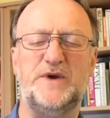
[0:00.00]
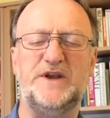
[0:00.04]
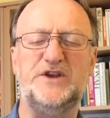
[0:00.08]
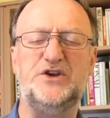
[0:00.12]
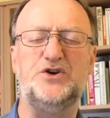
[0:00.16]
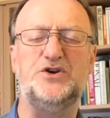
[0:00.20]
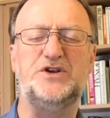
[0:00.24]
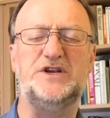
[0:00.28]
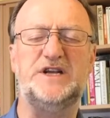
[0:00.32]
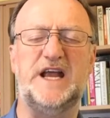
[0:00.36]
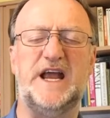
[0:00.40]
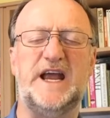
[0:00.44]
when
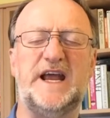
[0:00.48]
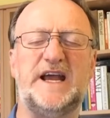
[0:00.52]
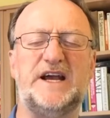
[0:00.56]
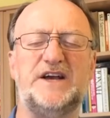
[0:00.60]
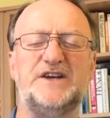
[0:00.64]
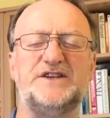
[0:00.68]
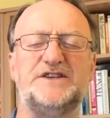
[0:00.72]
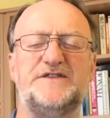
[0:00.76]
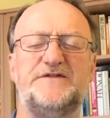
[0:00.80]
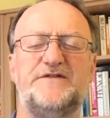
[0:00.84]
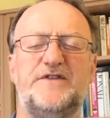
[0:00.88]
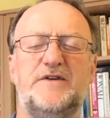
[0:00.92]
you take
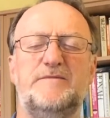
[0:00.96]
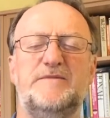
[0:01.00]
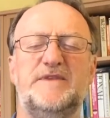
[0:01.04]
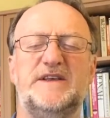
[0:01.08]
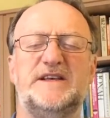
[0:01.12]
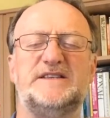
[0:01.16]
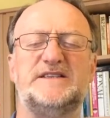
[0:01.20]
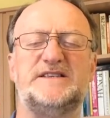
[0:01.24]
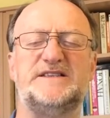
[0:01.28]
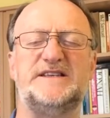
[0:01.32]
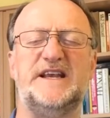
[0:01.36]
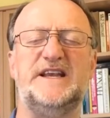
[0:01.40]
us from
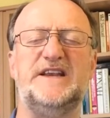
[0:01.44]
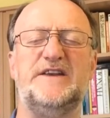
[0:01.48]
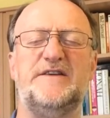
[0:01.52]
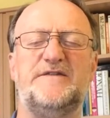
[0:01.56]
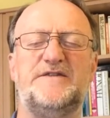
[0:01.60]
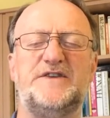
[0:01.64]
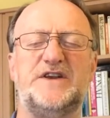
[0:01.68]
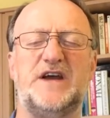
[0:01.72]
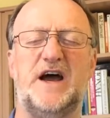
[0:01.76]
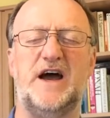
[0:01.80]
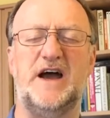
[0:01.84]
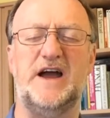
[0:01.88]
this scene
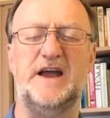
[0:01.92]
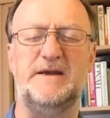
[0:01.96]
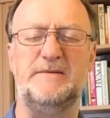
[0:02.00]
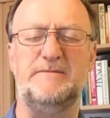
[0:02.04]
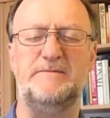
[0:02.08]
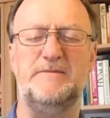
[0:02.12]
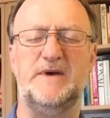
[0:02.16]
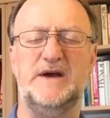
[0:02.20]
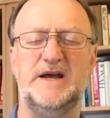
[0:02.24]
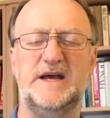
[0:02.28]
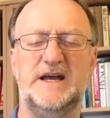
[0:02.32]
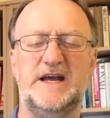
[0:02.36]
of
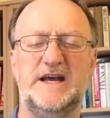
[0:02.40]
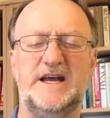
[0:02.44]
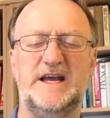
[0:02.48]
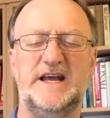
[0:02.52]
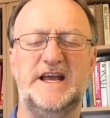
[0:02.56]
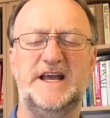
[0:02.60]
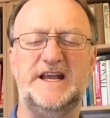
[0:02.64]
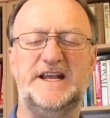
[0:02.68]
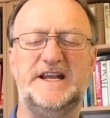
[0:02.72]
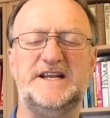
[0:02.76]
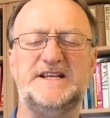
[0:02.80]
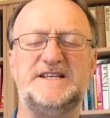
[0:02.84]
time,
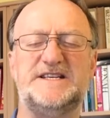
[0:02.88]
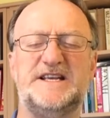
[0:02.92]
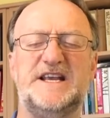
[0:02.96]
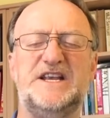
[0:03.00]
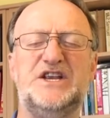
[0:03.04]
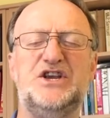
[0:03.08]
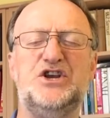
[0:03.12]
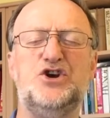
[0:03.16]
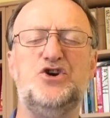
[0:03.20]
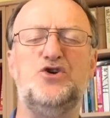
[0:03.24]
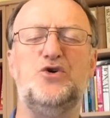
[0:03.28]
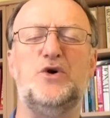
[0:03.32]
it is
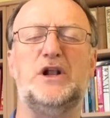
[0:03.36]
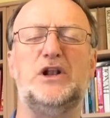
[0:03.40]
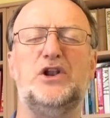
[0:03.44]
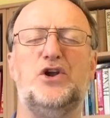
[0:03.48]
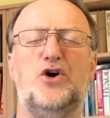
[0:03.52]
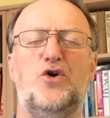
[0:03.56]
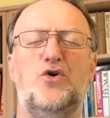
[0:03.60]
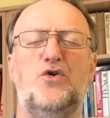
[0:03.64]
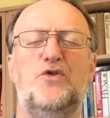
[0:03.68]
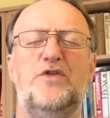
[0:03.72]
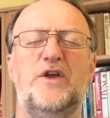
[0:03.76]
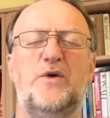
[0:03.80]
in you
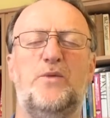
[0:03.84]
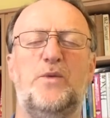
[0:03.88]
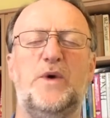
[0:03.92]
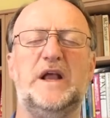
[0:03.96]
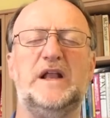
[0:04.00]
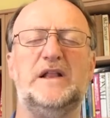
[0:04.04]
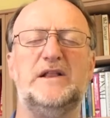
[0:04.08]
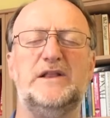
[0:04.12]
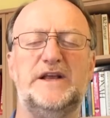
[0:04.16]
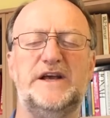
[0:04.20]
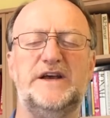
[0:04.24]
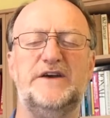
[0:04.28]
alone that
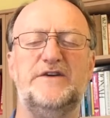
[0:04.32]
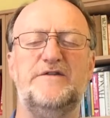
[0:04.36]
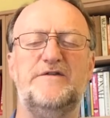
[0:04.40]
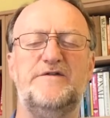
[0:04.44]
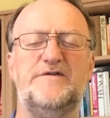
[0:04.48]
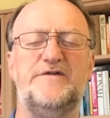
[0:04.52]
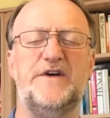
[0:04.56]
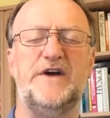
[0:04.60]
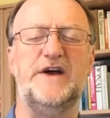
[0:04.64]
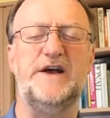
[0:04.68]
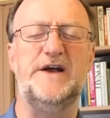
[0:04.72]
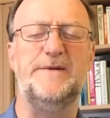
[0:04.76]
we
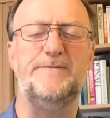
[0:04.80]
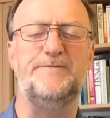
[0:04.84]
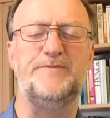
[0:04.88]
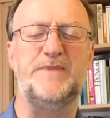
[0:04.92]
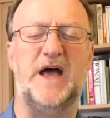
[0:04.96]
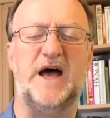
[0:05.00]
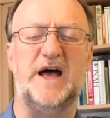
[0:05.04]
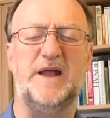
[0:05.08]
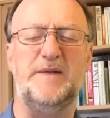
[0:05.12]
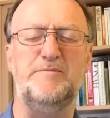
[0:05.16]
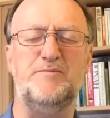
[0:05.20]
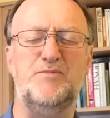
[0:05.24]
live
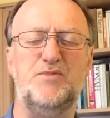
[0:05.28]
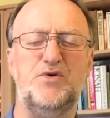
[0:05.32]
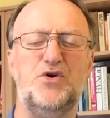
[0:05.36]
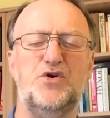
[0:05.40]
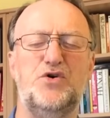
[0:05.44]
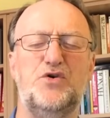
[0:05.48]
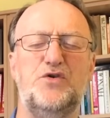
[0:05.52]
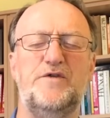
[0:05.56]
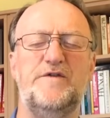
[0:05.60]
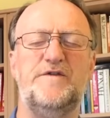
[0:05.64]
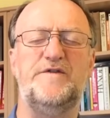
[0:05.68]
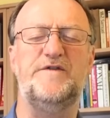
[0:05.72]
and
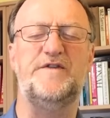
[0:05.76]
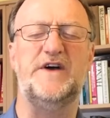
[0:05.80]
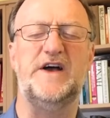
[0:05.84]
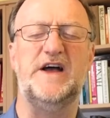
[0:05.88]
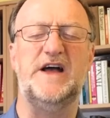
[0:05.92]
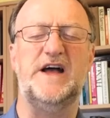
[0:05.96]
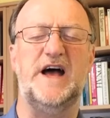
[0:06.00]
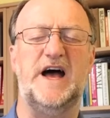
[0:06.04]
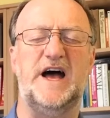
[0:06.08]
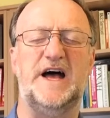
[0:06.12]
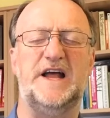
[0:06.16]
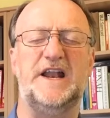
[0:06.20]
move
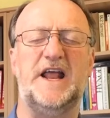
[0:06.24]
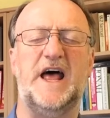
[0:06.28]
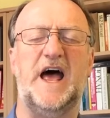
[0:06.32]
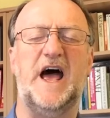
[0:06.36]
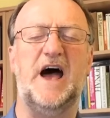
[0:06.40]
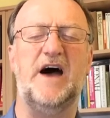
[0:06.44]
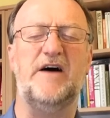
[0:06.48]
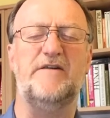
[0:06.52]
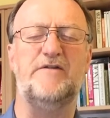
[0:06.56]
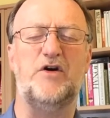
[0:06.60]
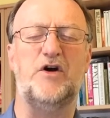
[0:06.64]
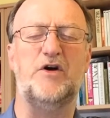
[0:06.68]
and
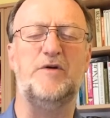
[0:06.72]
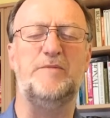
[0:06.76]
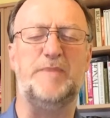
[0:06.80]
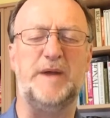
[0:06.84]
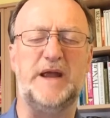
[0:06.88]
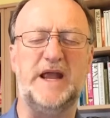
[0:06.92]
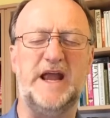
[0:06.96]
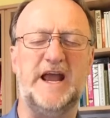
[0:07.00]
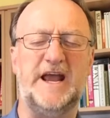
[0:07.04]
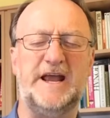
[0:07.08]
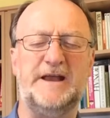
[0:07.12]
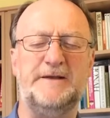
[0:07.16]
have our
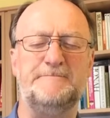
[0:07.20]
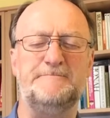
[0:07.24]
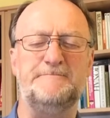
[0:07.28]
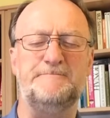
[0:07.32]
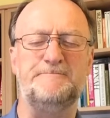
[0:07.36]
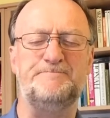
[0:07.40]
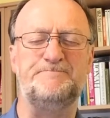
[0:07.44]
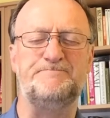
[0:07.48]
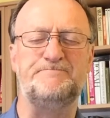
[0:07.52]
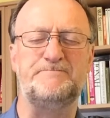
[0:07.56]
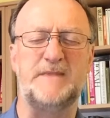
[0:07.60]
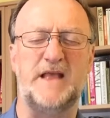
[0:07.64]
being.
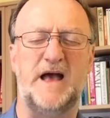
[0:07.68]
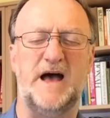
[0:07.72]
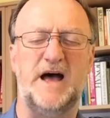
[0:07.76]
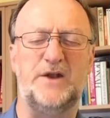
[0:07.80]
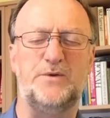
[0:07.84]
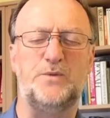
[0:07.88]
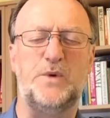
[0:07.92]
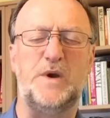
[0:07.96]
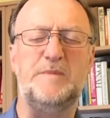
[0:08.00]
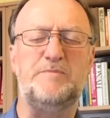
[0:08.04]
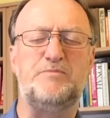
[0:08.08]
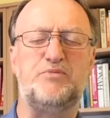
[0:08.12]

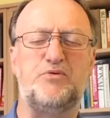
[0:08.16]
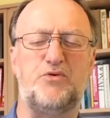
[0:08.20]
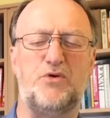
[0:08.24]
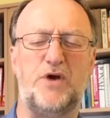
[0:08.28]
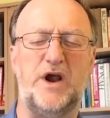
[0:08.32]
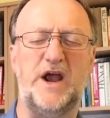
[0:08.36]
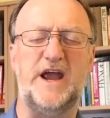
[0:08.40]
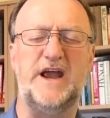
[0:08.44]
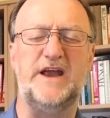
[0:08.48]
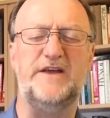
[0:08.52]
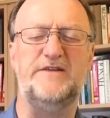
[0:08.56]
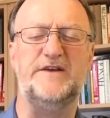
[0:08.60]
And we
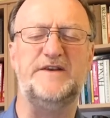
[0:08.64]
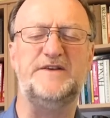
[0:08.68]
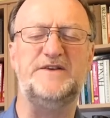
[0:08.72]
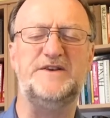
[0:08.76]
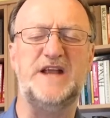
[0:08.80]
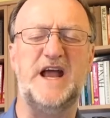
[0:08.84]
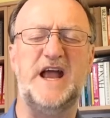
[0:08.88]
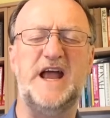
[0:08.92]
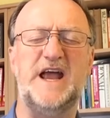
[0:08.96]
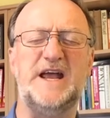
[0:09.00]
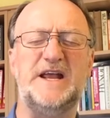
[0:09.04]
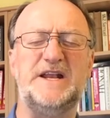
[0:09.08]
pray that
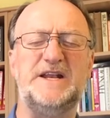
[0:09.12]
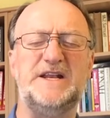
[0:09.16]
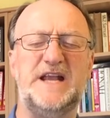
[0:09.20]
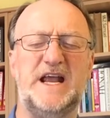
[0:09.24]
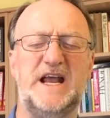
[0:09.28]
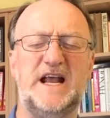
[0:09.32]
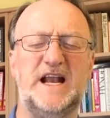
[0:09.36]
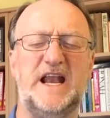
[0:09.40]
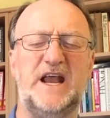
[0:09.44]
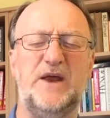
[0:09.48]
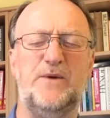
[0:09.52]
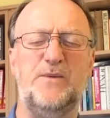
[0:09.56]
day and
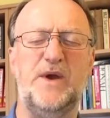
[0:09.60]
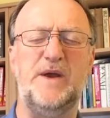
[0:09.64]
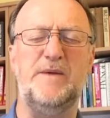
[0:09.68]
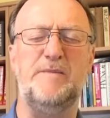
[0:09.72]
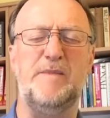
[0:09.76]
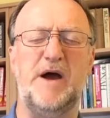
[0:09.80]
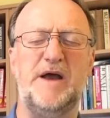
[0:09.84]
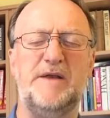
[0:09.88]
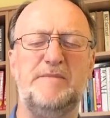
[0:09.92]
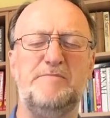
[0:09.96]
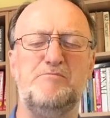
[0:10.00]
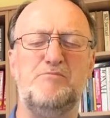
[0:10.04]
daily we
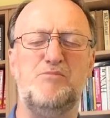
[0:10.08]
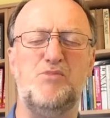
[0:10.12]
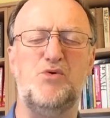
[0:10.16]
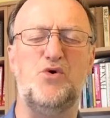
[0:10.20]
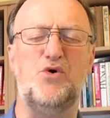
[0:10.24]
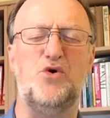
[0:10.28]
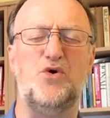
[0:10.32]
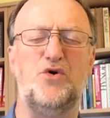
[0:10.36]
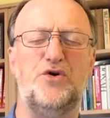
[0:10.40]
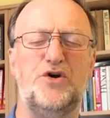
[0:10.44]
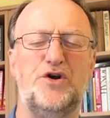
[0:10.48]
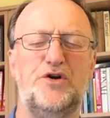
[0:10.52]
might
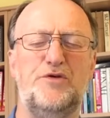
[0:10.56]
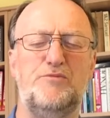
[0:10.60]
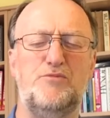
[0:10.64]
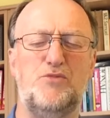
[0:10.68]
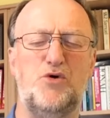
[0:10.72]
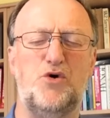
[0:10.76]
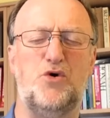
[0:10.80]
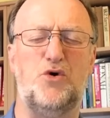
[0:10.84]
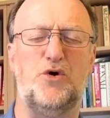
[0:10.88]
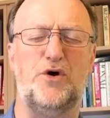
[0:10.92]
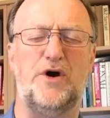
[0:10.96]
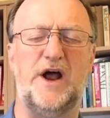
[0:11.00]
more and
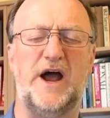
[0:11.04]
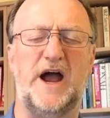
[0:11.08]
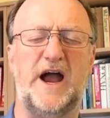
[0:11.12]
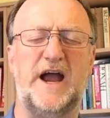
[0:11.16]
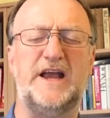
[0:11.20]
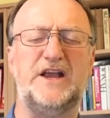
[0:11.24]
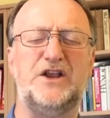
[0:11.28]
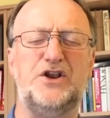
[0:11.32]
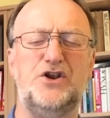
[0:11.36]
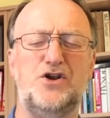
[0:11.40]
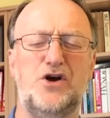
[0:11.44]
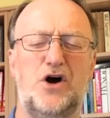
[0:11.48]
more
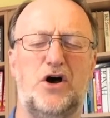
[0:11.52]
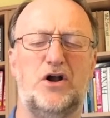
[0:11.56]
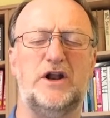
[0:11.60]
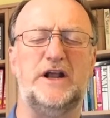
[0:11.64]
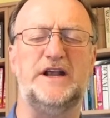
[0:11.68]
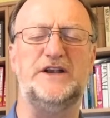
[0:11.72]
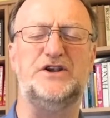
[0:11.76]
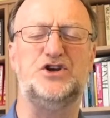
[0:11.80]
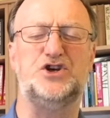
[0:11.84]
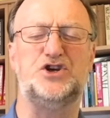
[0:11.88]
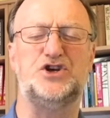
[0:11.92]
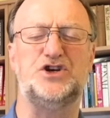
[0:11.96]

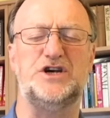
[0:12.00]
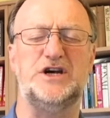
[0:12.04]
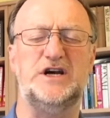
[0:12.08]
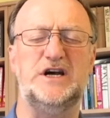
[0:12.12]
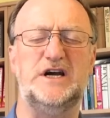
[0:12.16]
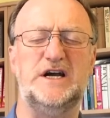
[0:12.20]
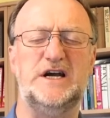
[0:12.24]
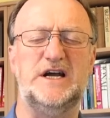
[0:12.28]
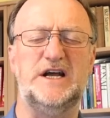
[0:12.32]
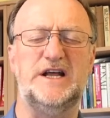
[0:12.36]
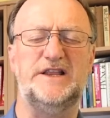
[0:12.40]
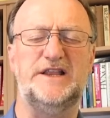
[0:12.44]
acknowledge
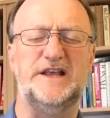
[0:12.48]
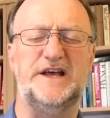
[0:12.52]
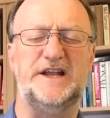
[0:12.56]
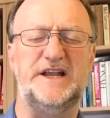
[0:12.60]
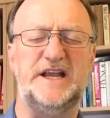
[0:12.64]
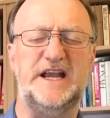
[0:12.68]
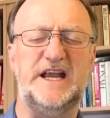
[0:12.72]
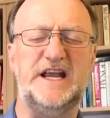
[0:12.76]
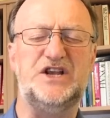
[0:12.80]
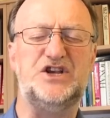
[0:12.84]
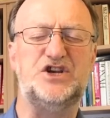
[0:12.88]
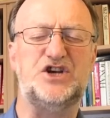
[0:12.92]

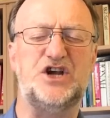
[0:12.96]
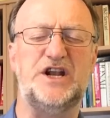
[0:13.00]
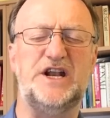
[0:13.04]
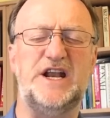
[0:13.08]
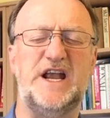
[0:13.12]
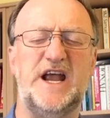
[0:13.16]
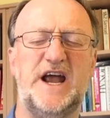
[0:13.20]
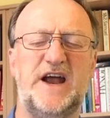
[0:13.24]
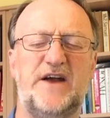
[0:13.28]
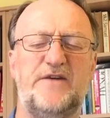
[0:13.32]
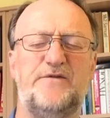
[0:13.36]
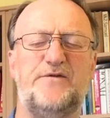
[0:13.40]
that each
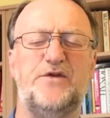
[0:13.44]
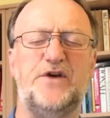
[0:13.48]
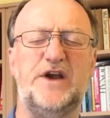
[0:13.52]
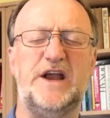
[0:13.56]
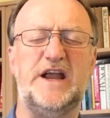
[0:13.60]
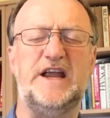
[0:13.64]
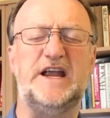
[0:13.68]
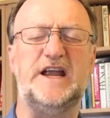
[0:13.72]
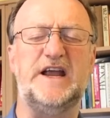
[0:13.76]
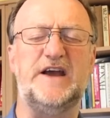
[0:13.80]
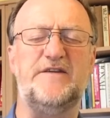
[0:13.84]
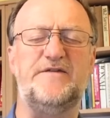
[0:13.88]
and
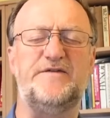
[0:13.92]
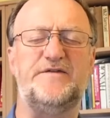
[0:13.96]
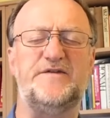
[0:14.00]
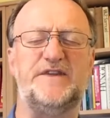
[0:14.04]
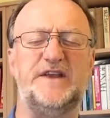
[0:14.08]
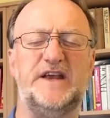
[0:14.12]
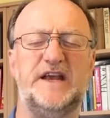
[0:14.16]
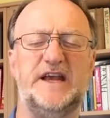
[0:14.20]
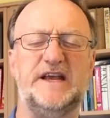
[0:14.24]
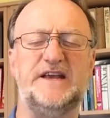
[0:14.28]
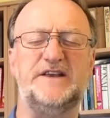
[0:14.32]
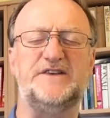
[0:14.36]
every
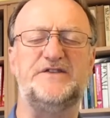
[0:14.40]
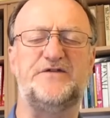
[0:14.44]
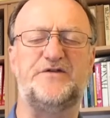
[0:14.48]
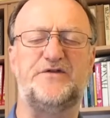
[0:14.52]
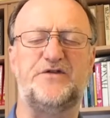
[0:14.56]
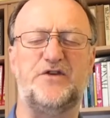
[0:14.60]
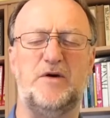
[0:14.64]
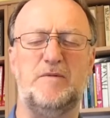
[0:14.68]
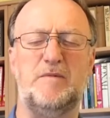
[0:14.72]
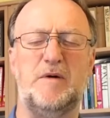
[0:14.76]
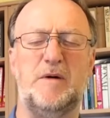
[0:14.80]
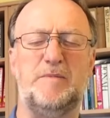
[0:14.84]
gift is
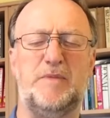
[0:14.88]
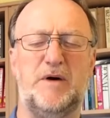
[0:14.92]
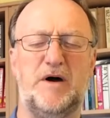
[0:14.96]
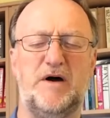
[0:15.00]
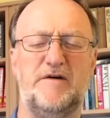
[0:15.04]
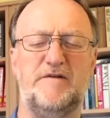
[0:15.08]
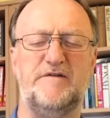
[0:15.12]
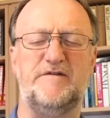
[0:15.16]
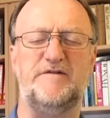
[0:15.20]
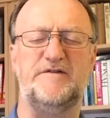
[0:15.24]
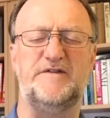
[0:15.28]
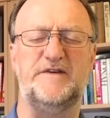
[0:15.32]
from
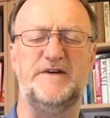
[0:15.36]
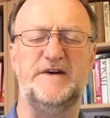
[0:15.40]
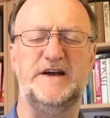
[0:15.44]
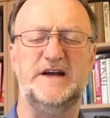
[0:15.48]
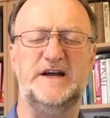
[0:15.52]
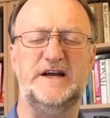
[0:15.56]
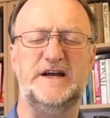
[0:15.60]
above,